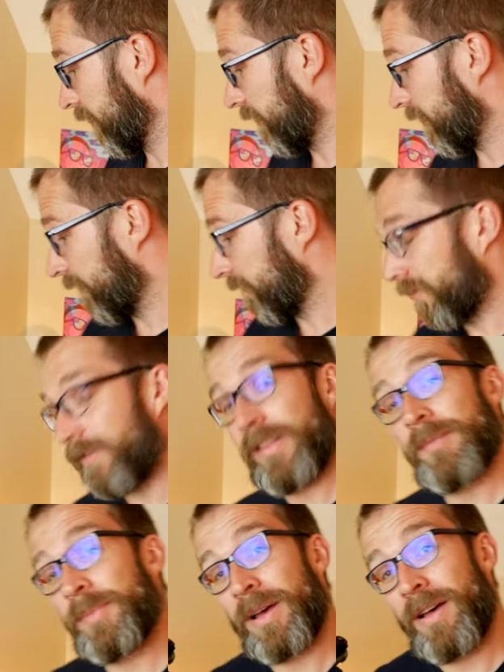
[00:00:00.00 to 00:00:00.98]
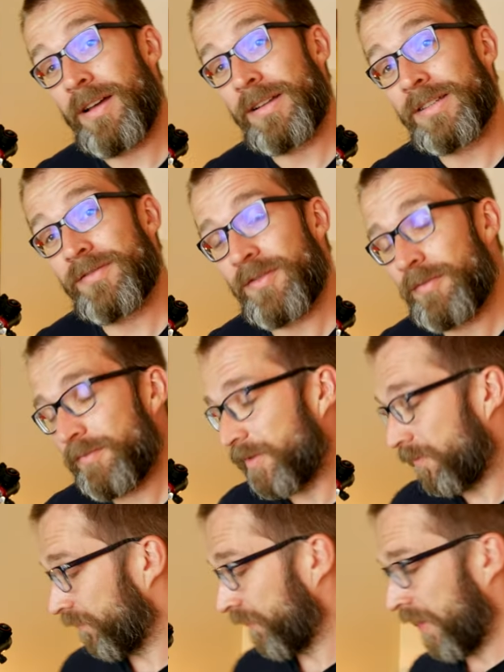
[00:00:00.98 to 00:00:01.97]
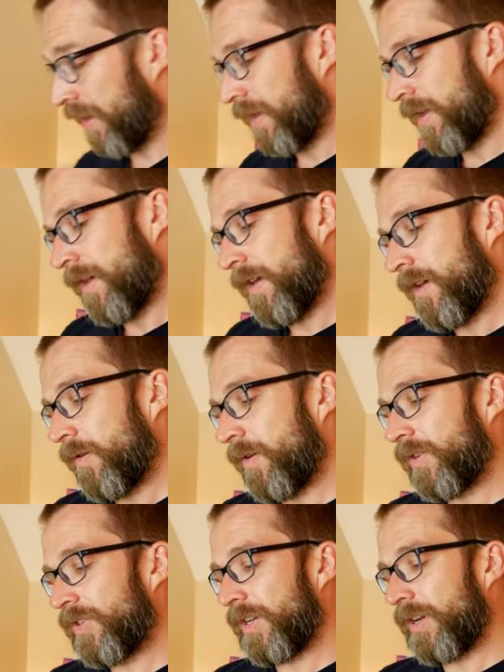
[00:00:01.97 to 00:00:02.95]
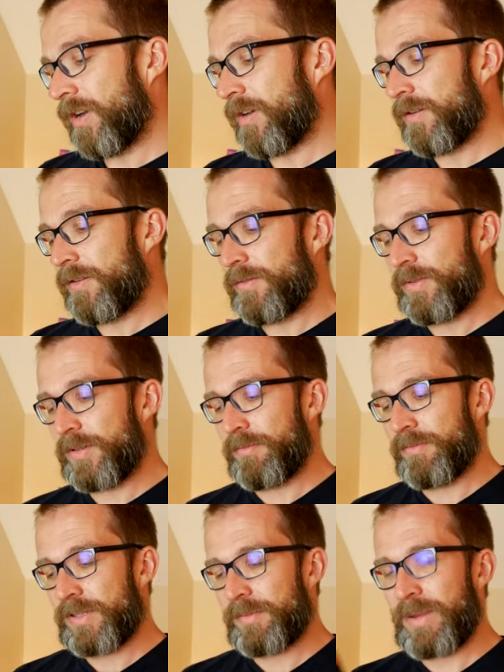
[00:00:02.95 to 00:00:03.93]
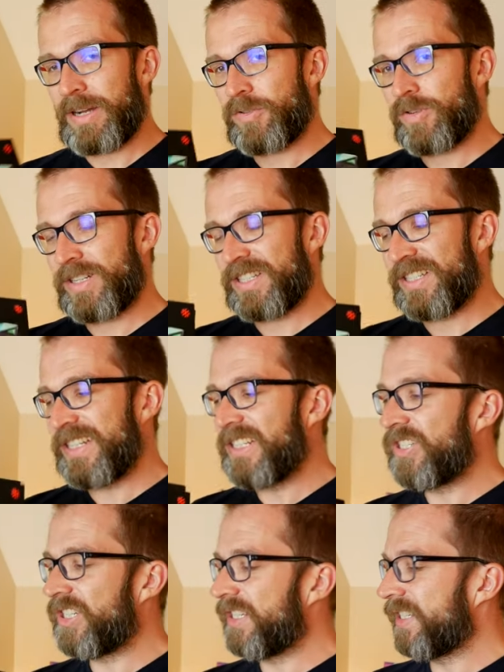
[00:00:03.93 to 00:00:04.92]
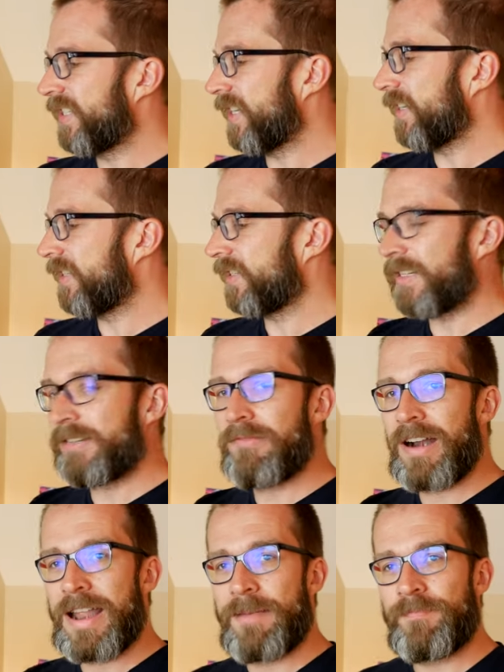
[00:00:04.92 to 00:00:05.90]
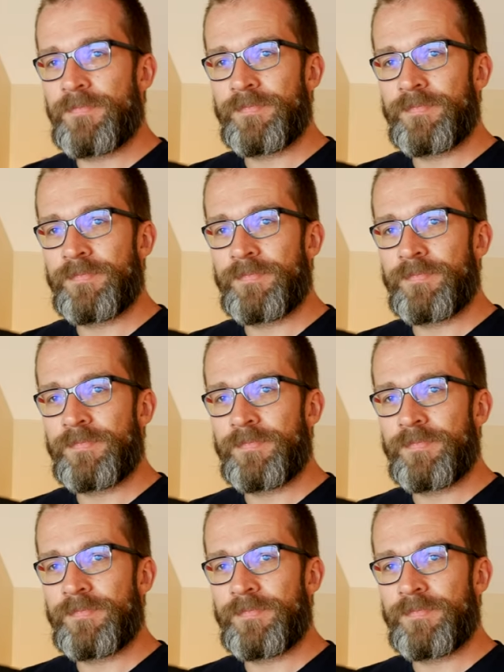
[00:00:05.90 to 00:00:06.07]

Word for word: I have a number of other parts from them, which includes some Spectrix DG60 RAM,